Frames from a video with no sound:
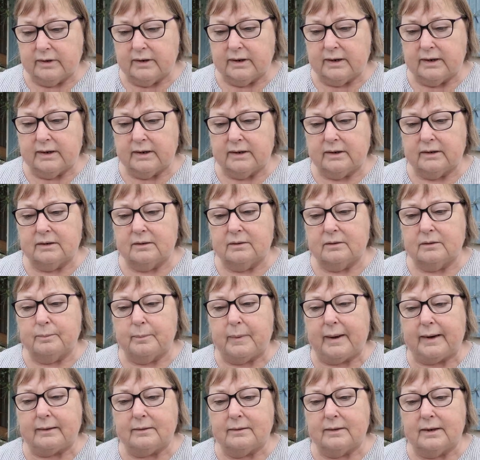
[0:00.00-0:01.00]
and
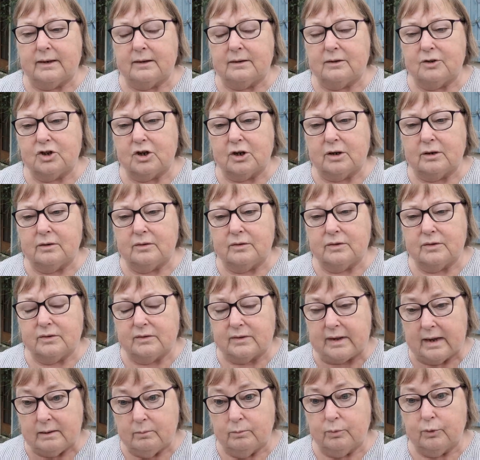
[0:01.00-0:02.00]
back then Joe's
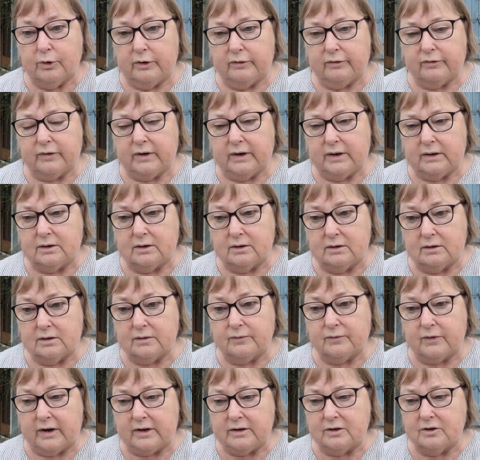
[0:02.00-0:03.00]
then boyfriend, who's
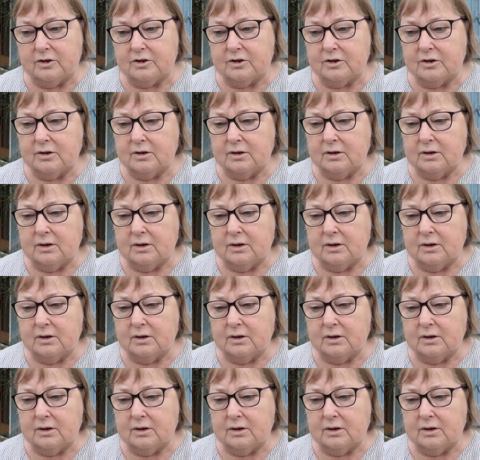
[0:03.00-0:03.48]
French,